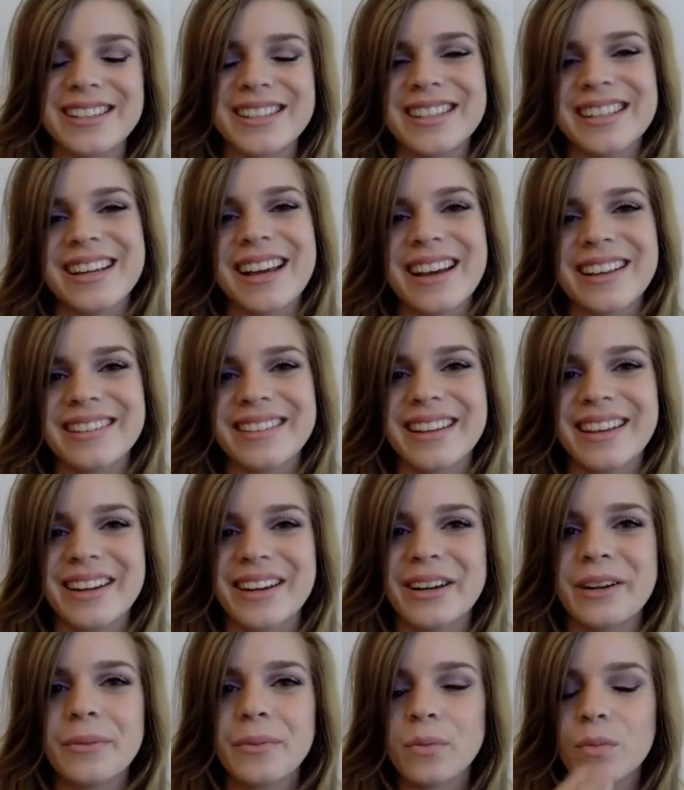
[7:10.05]
I'll see you guys
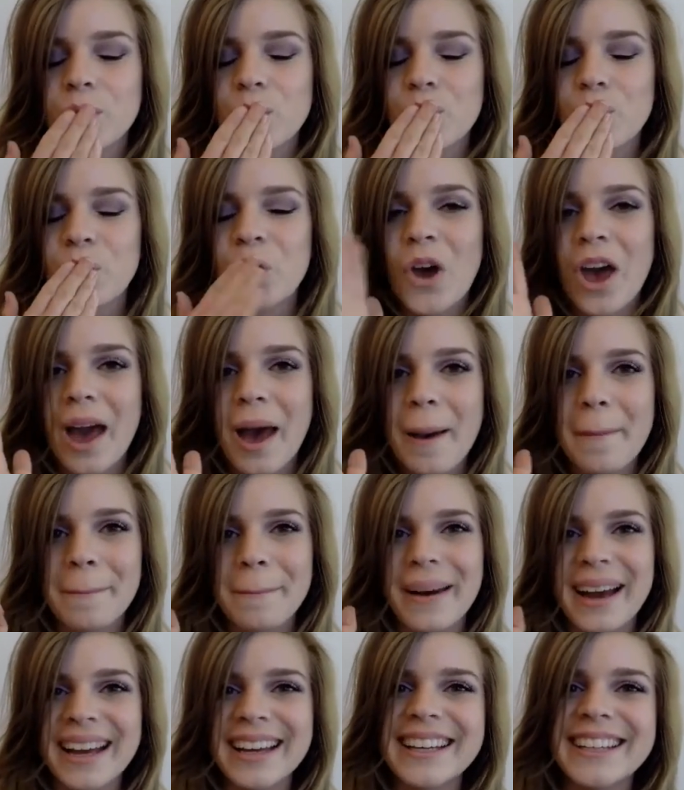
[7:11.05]
later.
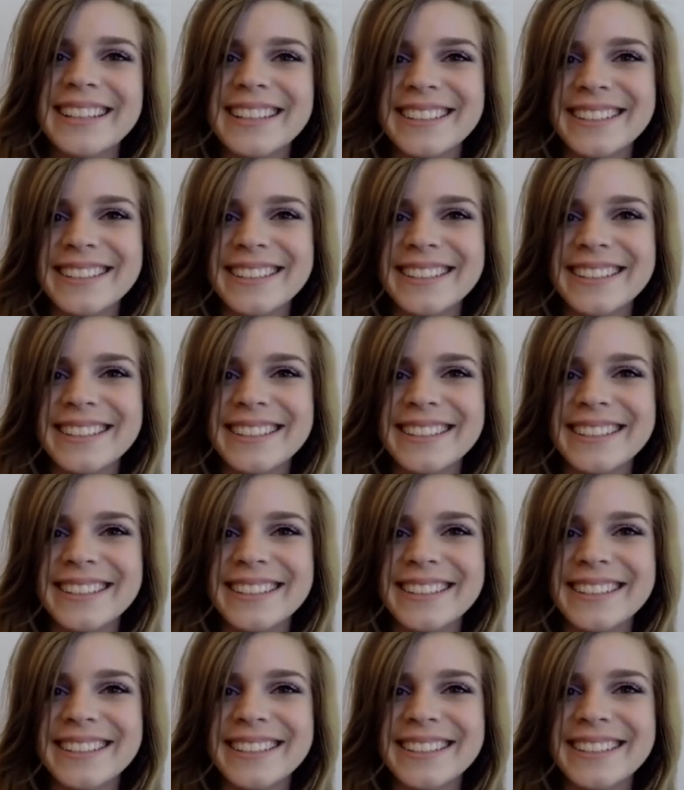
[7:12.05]
Bye.